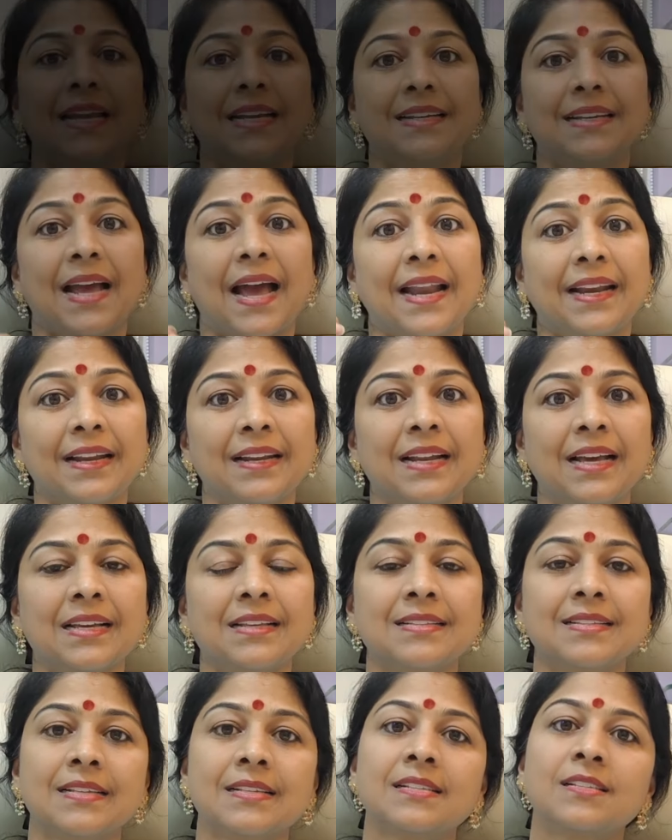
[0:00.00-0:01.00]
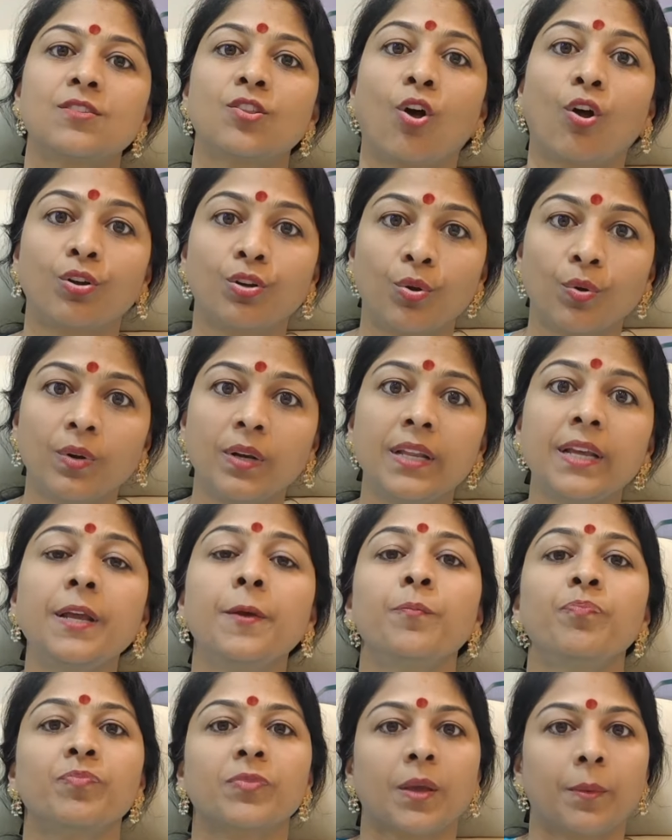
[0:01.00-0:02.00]
it analyzes not
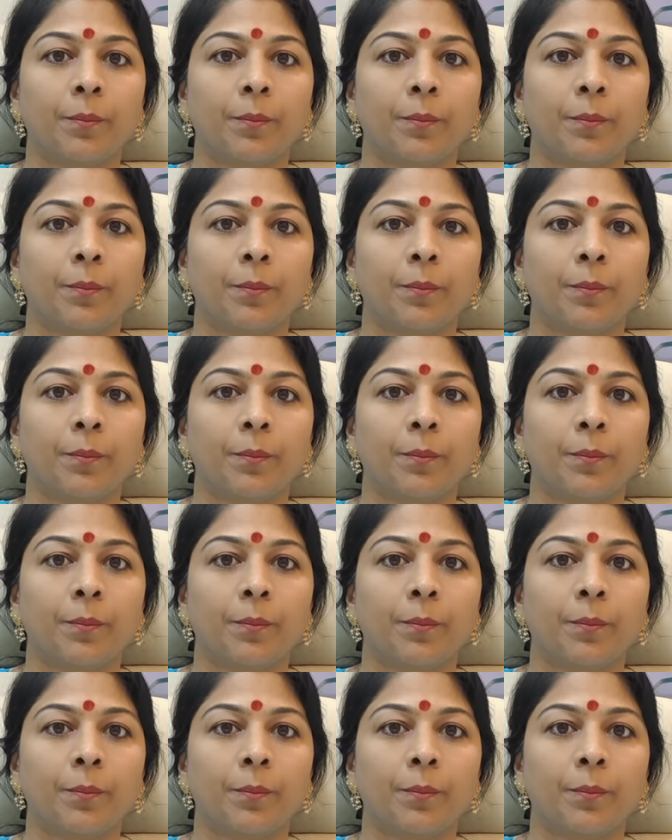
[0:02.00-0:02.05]
only